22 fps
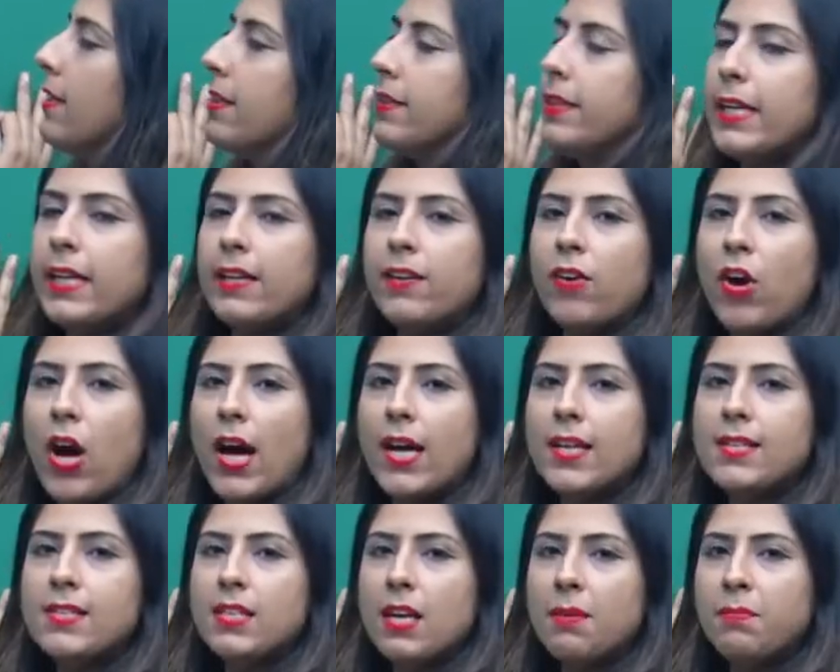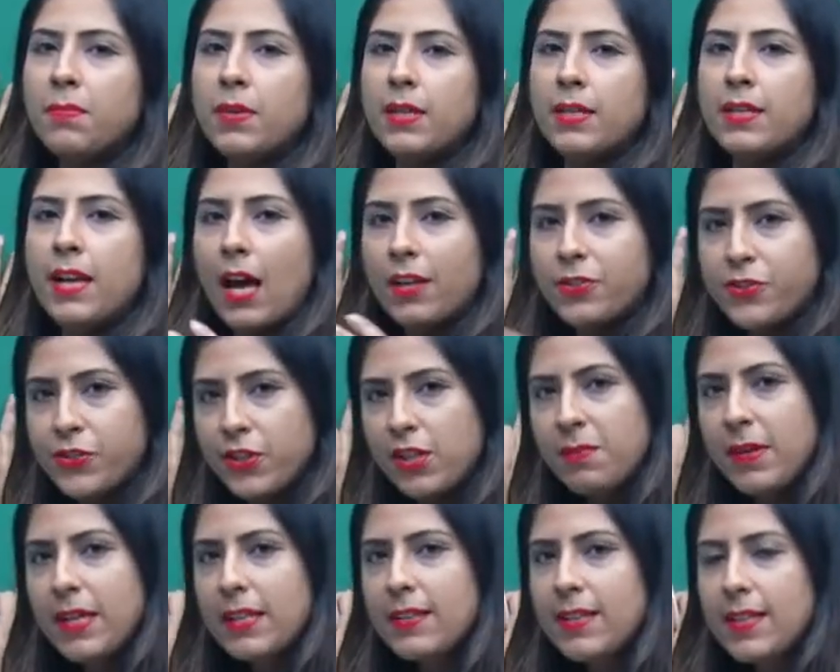There are some natural
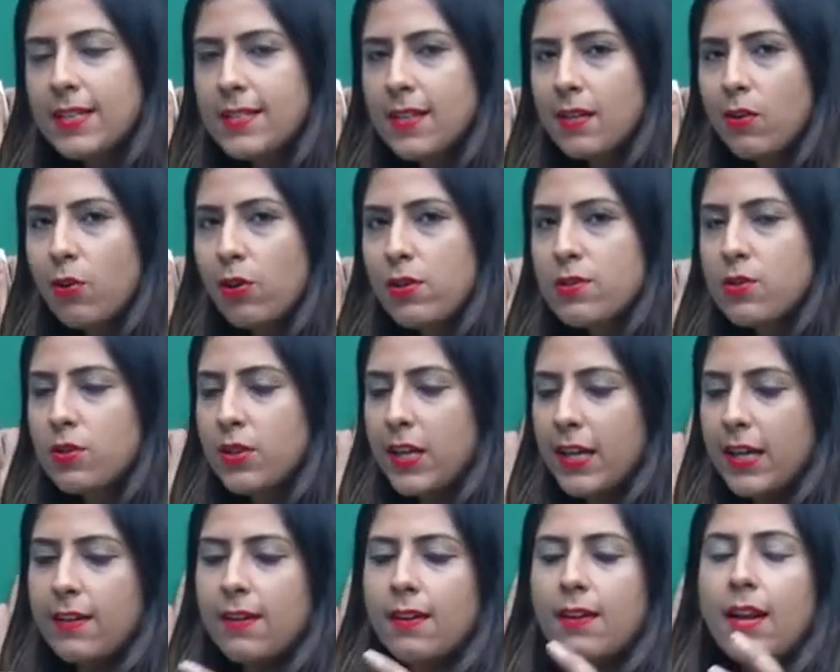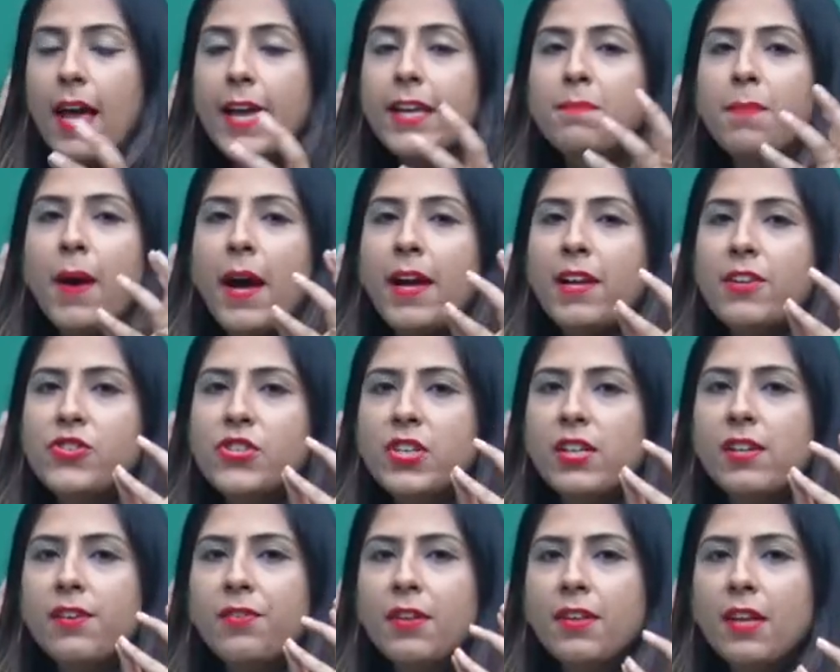methods are also there, like
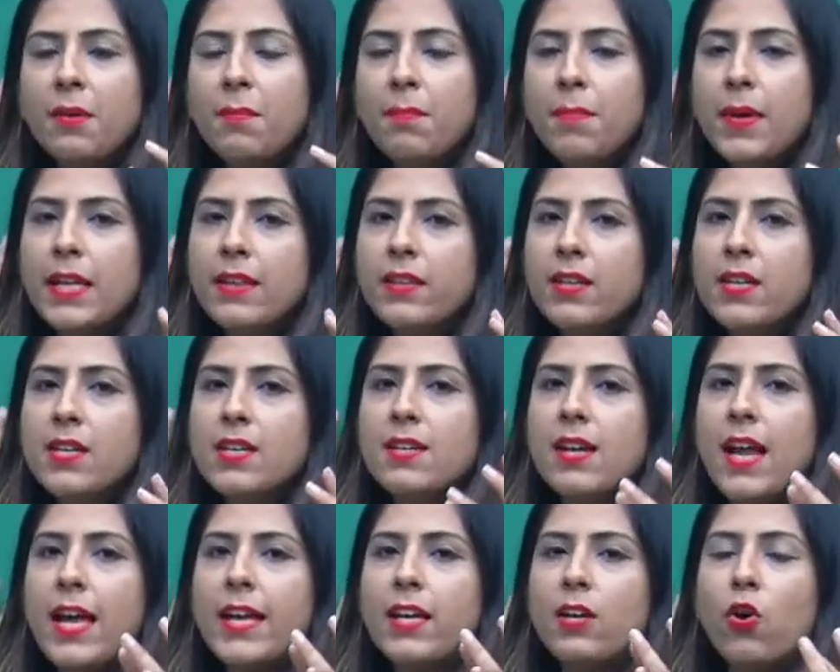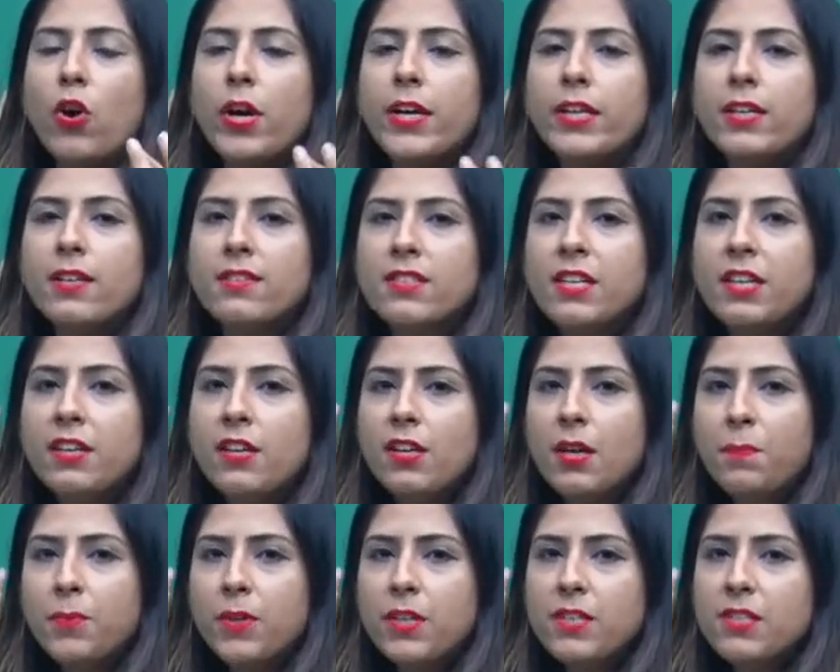biological rhythm method, like coitus
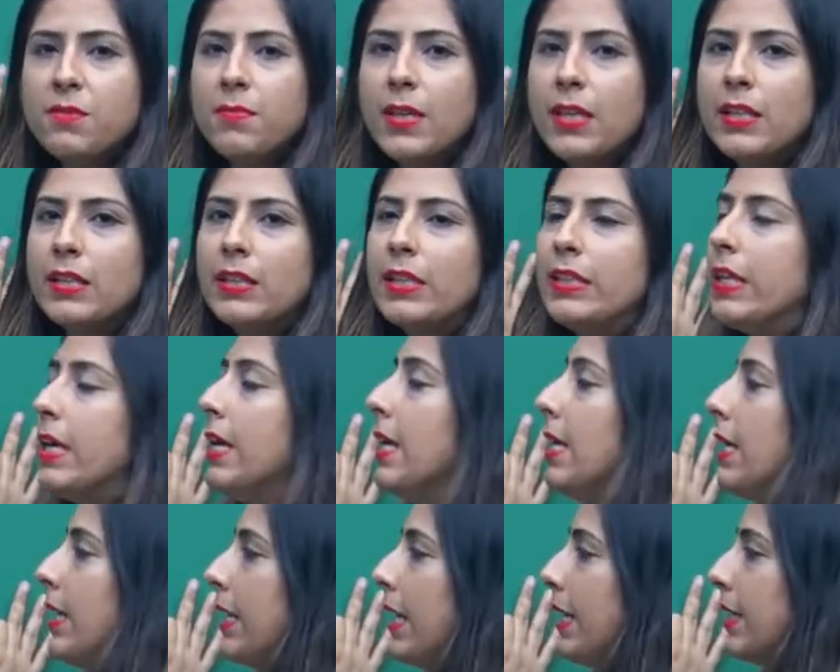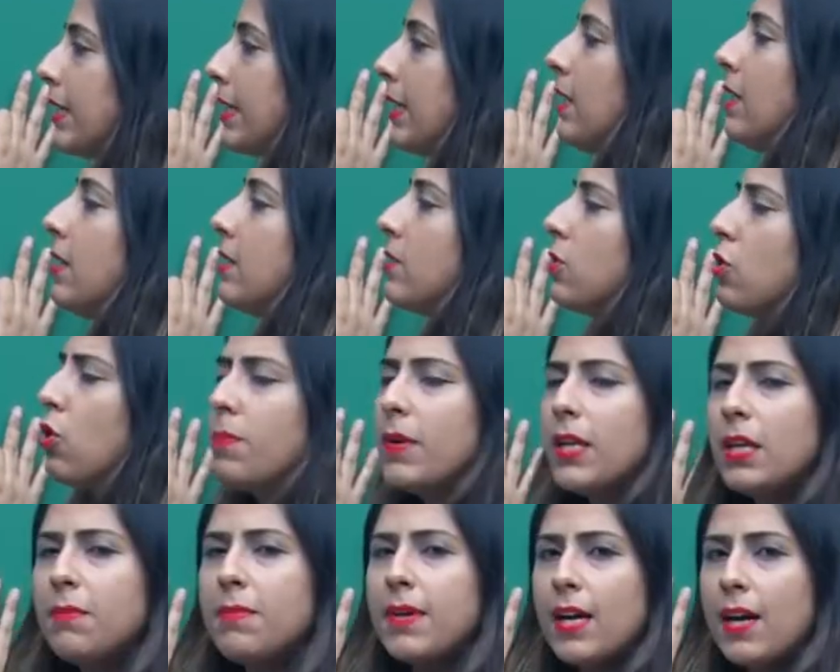interruptus method, right? So
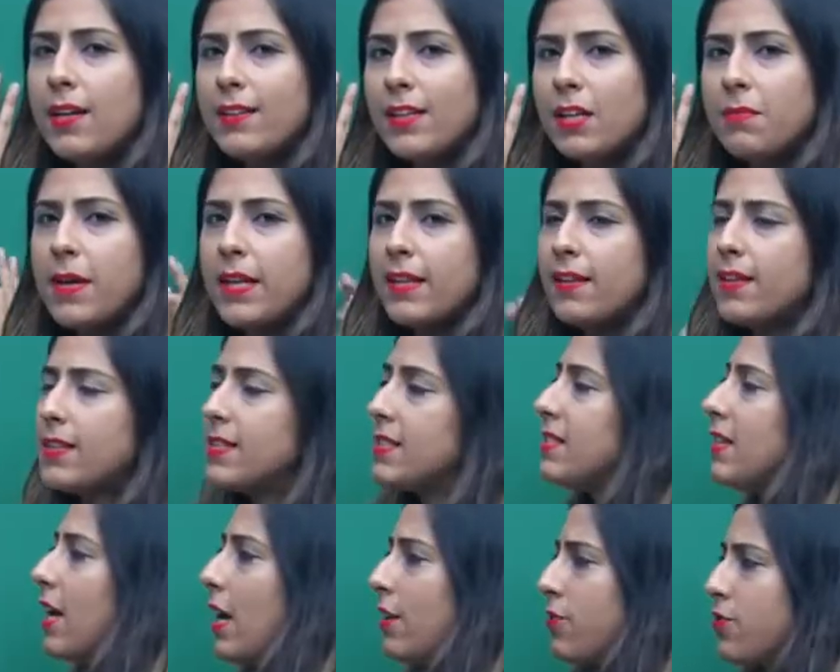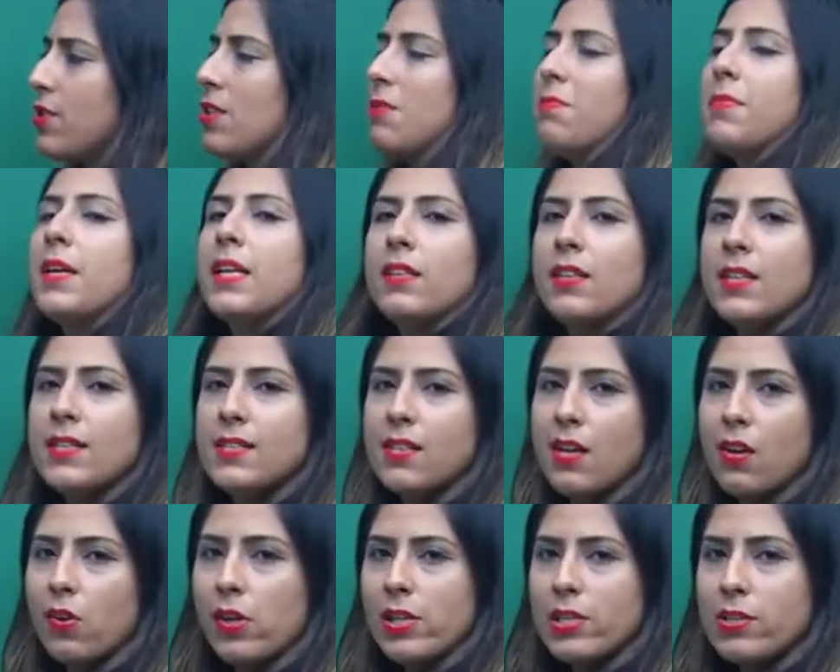many other methods, natural methods
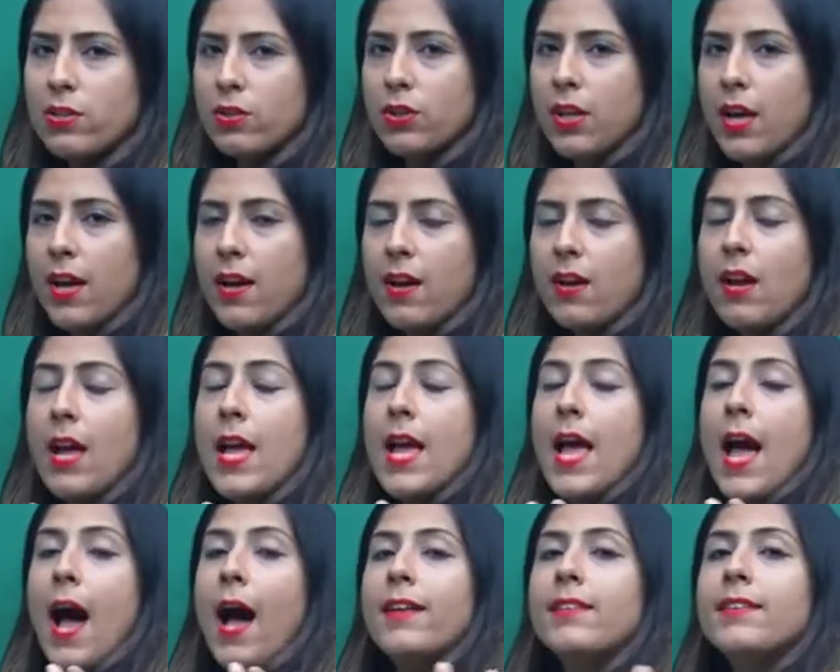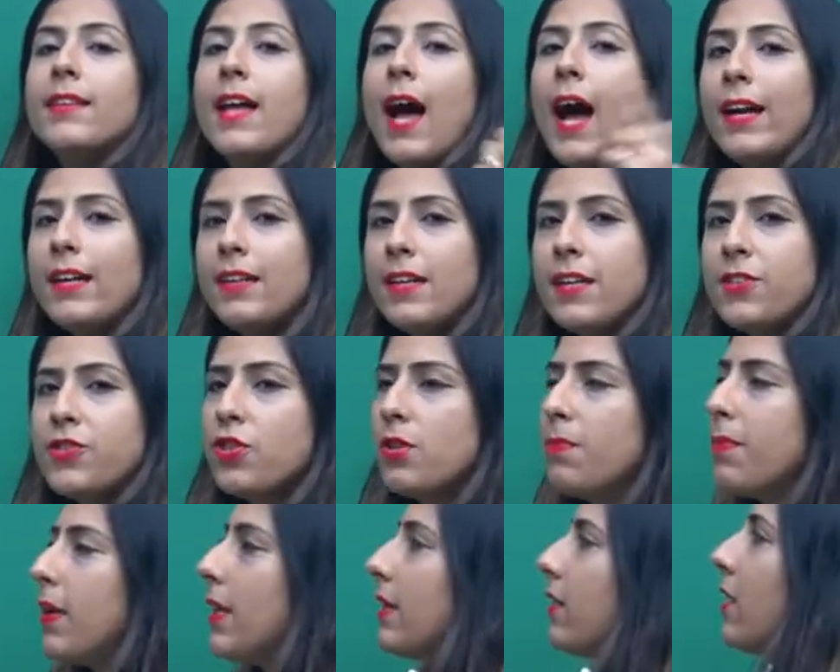are also there, and that
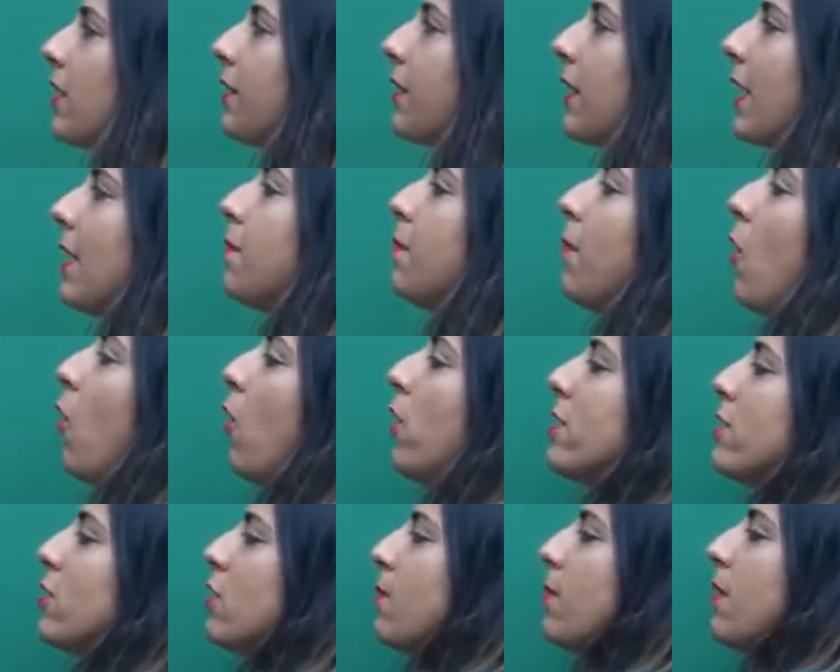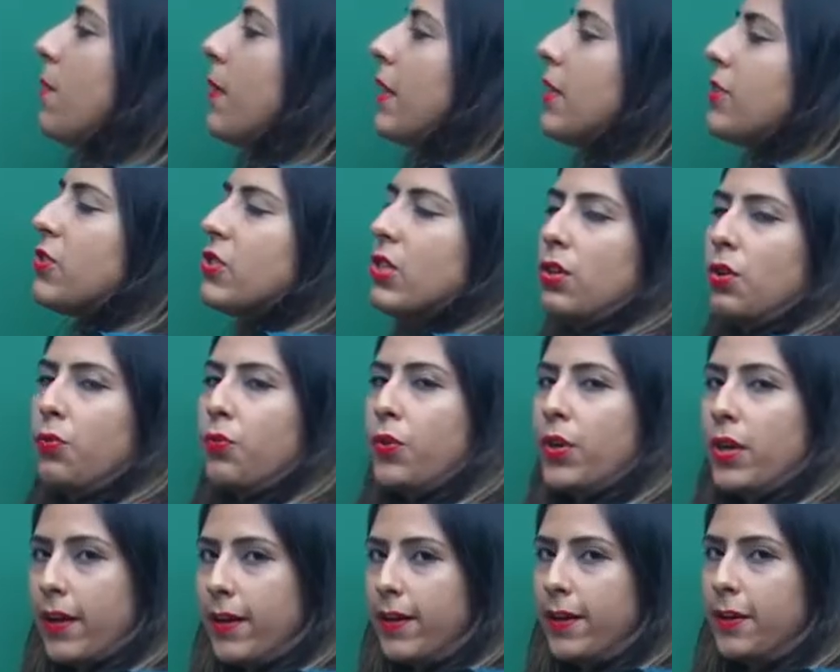natural method can also be mentioned
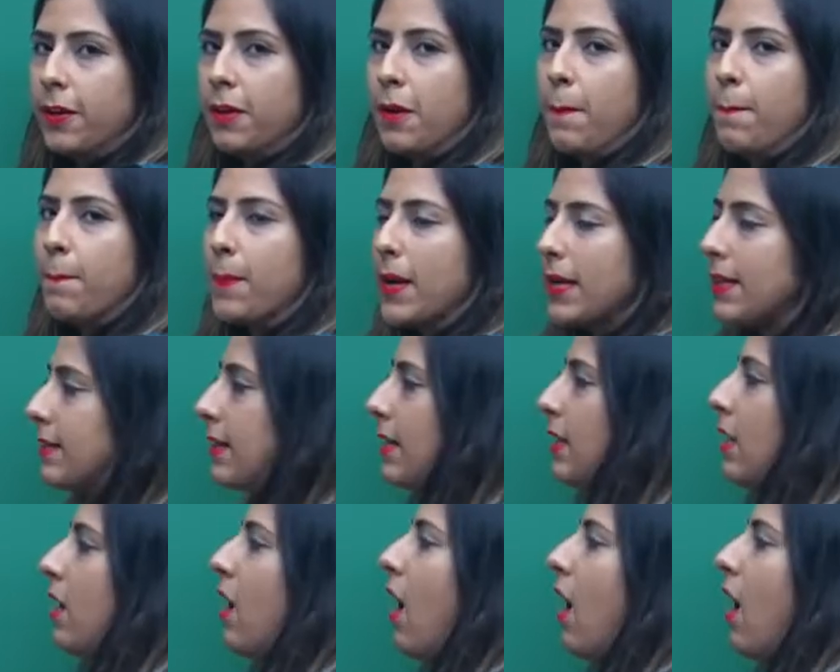over here. But